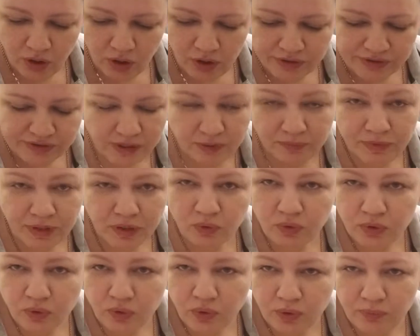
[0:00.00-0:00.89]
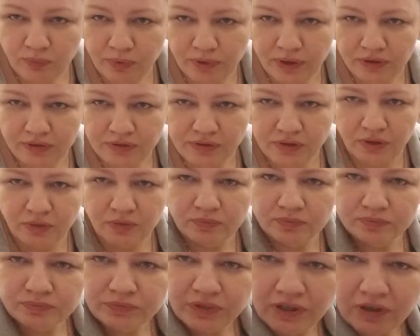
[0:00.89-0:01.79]
Same thing with cornbread. So
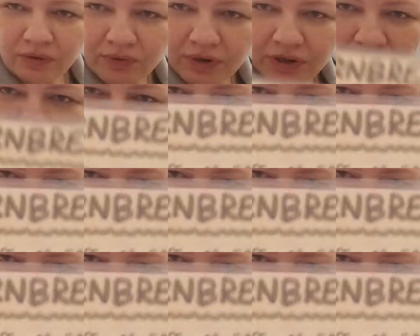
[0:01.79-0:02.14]
anyway,